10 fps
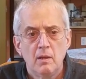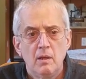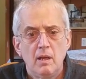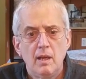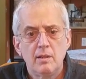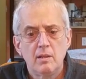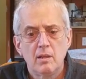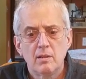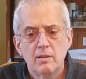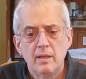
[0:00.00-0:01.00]
And
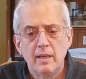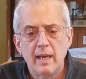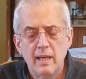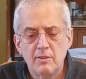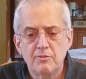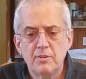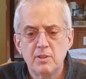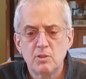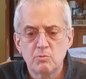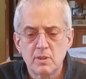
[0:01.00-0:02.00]
they have the
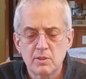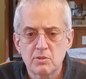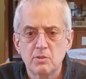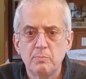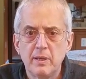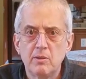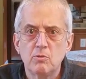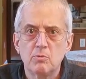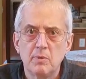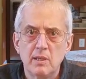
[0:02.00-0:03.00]
traditional bear
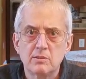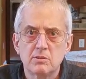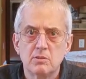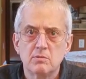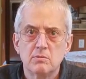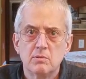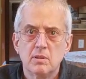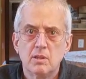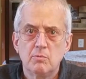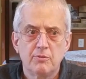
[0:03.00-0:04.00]
or monster,
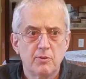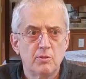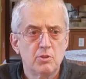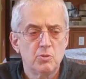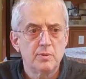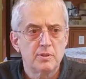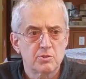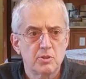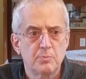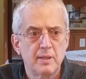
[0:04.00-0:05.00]
referred to in the
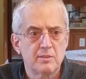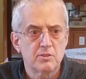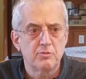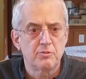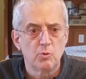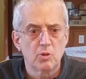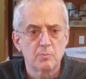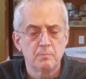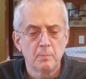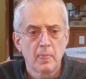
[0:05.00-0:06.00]
script as the
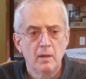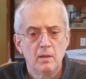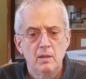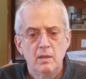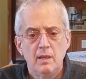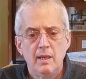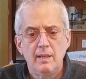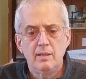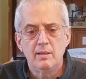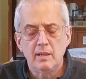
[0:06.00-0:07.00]
form,
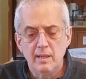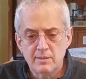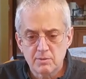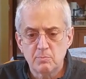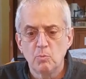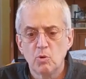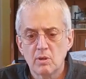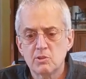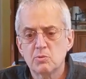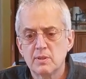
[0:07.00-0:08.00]
and it is more
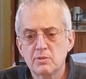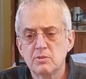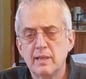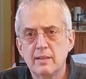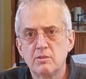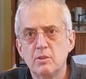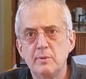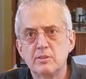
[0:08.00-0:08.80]
a traditional Outer Limits